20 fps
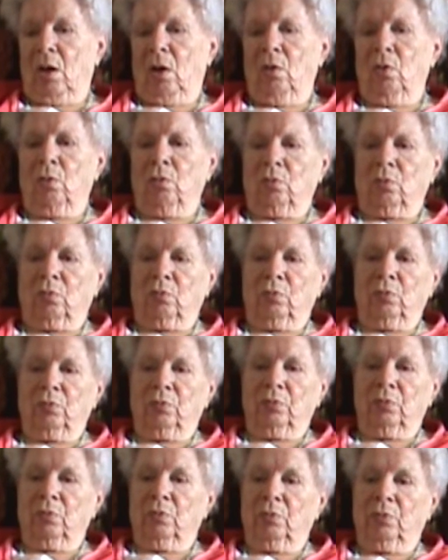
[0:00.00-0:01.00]
Oh,
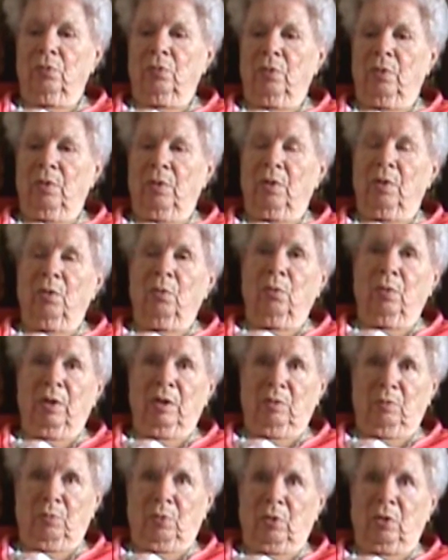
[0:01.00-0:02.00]
we
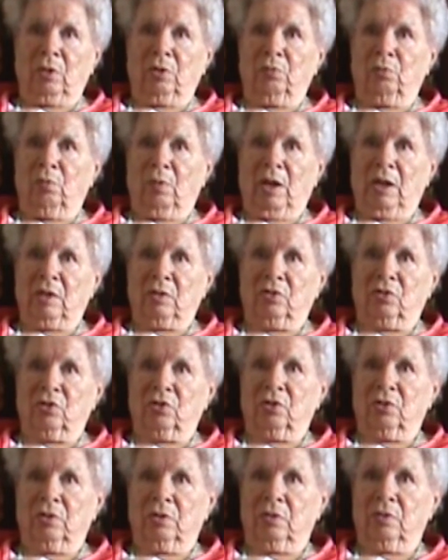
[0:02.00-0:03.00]
had bought a
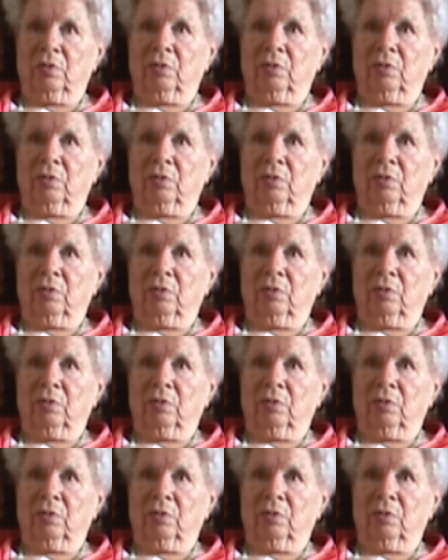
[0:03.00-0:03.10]
ranch.